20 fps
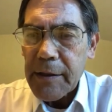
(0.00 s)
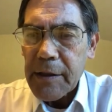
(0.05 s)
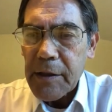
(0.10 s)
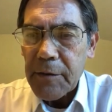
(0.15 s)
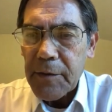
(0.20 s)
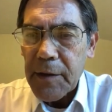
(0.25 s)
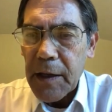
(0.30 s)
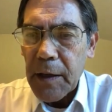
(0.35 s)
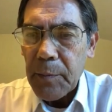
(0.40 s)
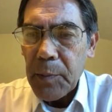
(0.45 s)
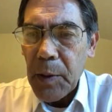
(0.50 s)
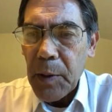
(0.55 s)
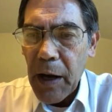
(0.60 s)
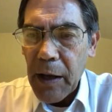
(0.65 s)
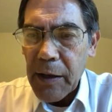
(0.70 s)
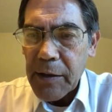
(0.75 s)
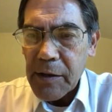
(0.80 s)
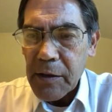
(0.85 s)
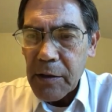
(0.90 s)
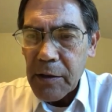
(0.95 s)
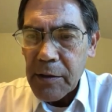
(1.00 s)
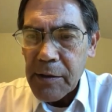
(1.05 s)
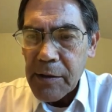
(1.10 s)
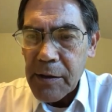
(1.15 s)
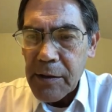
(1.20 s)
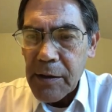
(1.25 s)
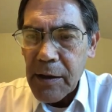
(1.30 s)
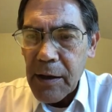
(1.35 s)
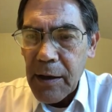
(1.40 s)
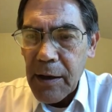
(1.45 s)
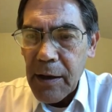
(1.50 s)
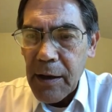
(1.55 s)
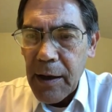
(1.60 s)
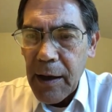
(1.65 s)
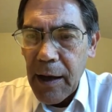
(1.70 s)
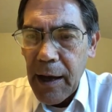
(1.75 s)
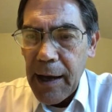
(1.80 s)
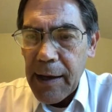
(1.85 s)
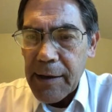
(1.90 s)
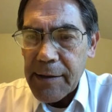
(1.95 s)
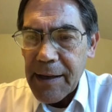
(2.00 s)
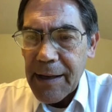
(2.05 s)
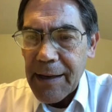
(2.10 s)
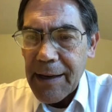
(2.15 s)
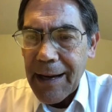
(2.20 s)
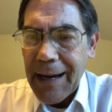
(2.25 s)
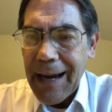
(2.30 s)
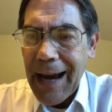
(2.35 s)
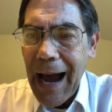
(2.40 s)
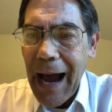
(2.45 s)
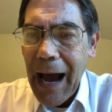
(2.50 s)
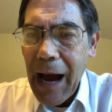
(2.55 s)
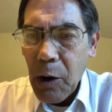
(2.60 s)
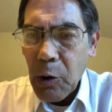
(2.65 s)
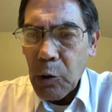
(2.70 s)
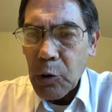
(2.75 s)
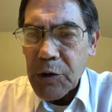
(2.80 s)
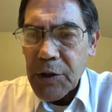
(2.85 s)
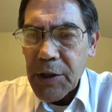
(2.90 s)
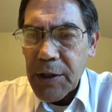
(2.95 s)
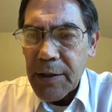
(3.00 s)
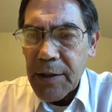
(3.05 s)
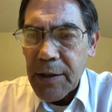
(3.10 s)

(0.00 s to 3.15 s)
of the Apostles as an account